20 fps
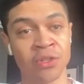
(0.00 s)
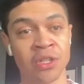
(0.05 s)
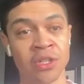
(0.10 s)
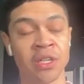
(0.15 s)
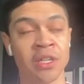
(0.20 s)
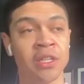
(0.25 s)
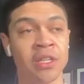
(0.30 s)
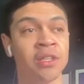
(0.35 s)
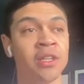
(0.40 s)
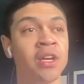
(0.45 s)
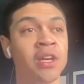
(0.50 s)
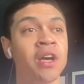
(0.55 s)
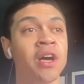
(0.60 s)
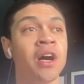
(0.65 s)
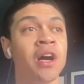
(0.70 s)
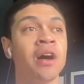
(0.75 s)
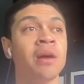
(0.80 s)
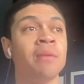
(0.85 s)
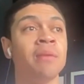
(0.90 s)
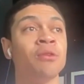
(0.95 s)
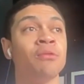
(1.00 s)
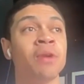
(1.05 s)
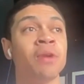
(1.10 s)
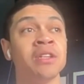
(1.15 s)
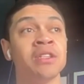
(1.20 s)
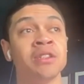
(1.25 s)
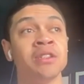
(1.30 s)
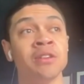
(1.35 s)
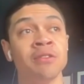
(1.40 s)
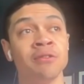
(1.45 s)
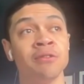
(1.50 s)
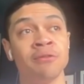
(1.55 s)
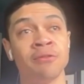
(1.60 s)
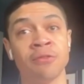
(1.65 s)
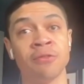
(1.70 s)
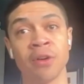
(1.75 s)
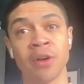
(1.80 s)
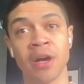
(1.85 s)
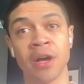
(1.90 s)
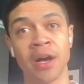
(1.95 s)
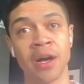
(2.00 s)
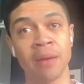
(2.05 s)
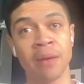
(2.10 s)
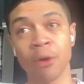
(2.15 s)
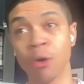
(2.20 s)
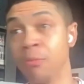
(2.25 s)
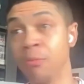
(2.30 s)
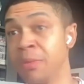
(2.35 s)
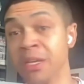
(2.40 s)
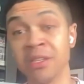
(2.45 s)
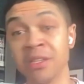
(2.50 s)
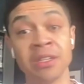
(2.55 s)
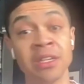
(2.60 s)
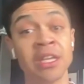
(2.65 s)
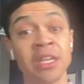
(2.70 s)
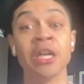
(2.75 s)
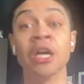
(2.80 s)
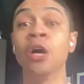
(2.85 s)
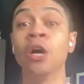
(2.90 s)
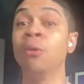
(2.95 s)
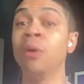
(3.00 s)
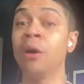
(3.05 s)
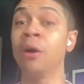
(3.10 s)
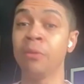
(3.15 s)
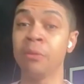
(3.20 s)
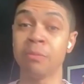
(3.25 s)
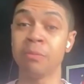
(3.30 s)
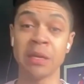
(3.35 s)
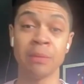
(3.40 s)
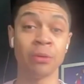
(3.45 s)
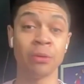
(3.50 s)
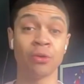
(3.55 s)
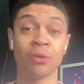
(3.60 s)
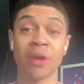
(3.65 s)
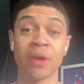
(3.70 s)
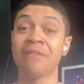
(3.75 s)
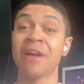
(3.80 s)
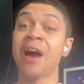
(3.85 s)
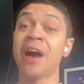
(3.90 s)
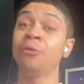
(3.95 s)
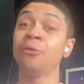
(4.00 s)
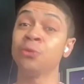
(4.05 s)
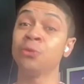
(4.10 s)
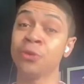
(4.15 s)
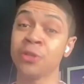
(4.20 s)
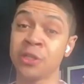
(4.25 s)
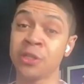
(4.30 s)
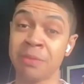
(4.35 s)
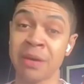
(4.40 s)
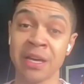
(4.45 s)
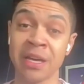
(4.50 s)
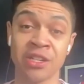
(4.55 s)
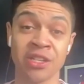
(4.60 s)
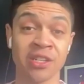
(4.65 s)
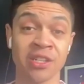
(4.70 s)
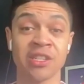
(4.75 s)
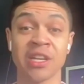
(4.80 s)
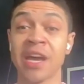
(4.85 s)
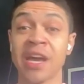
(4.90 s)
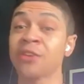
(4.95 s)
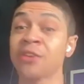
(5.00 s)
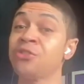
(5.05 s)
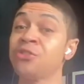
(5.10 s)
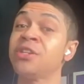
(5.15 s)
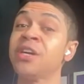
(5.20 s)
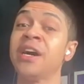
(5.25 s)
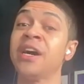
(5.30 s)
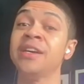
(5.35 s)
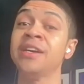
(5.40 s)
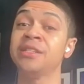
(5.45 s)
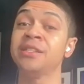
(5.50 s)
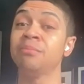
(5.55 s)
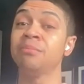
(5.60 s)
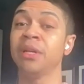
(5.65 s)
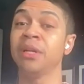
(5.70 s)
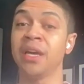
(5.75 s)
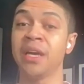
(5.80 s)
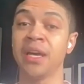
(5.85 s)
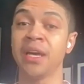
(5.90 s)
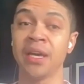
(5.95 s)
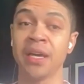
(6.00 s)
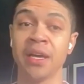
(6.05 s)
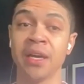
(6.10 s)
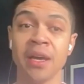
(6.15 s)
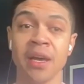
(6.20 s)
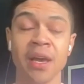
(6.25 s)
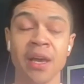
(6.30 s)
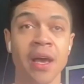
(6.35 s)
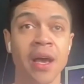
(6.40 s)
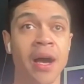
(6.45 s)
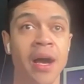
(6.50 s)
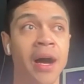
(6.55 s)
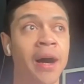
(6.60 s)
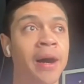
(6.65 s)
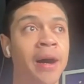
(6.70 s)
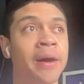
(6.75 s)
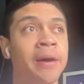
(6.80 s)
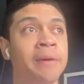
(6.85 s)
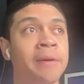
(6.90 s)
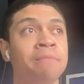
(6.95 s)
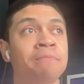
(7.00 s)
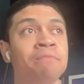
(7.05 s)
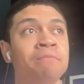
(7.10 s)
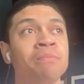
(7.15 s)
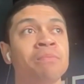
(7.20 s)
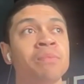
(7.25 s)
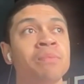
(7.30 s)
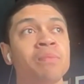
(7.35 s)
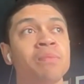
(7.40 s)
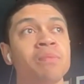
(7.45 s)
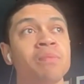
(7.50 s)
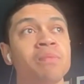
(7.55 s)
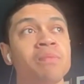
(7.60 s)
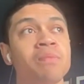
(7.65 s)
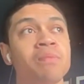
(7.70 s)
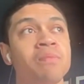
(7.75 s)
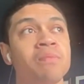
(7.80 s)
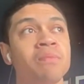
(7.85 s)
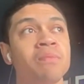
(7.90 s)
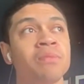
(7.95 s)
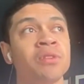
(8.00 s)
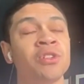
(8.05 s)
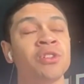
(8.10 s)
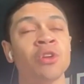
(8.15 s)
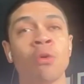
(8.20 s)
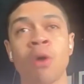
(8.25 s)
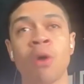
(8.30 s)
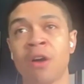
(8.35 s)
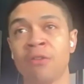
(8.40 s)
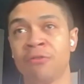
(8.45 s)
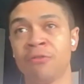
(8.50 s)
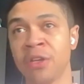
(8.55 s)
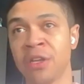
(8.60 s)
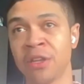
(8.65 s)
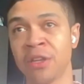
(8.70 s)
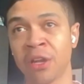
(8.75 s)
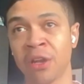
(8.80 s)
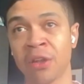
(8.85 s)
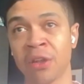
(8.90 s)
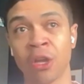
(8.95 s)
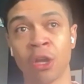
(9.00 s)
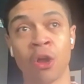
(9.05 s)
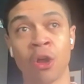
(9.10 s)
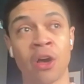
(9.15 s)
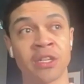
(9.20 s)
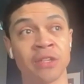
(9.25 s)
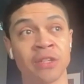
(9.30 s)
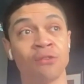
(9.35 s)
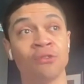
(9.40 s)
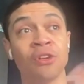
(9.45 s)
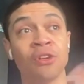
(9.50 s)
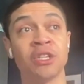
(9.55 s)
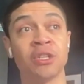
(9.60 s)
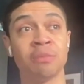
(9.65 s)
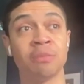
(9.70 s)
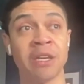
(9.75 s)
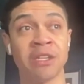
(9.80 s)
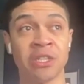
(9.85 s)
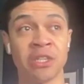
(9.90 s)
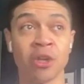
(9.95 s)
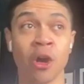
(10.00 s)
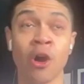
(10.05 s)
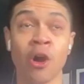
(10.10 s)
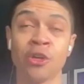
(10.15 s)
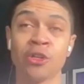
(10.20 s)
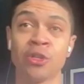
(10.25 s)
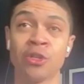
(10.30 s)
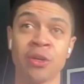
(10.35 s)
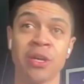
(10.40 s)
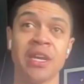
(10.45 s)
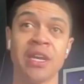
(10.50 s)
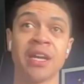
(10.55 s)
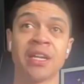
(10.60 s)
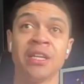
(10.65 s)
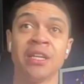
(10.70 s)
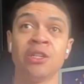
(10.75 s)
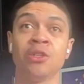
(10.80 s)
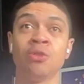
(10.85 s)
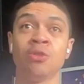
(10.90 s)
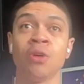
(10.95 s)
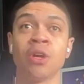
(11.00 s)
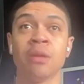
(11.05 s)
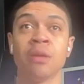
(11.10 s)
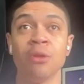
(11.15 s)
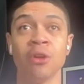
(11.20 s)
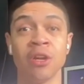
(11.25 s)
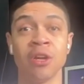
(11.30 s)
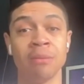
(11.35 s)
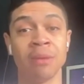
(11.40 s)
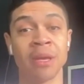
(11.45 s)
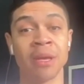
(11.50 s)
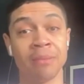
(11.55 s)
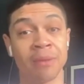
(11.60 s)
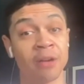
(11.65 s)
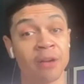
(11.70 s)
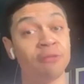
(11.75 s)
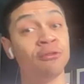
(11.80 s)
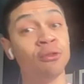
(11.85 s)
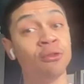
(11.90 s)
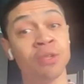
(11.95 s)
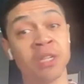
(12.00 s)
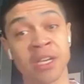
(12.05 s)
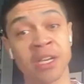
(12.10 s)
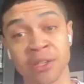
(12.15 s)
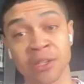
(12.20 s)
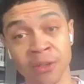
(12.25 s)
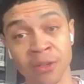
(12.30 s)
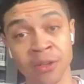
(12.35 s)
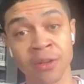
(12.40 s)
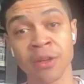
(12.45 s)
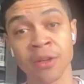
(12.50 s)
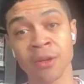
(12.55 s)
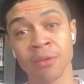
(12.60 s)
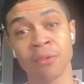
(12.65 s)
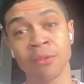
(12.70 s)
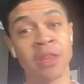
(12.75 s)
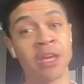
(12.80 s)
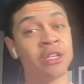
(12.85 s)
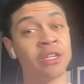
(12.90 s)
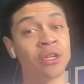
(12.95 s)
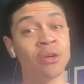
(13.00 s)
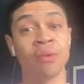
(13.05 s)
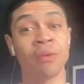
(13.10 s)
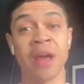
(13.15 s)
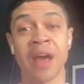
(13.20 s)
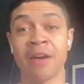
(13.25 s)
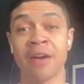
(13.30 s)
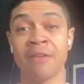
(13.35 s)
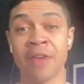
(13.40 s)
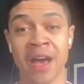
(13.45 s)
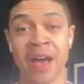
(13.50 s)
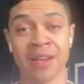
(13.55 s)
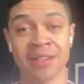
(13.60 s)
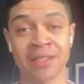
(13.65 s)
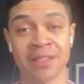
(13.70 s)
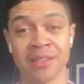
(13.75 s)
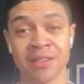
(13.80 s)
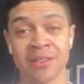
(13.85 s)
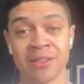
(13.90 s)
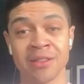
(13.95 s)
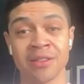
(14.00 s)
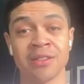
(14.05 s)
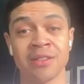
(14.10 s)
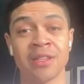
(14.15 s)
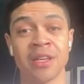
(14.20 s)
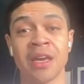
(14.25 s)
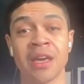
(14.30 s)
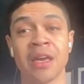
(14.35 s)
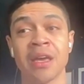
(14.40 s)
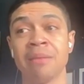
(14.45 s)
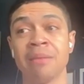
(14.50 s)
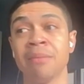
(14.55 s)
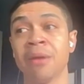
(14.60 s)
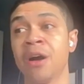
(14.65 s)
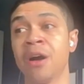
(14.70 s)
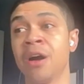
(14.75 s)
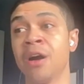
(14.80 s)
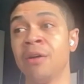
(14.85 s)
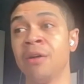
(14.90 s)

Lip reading: You see the rates of obesity go up when people don't have outdoor space just to exercise and play. Um, so often the loss of green space is also connected to a community becoming a food desert where they don't have access to the same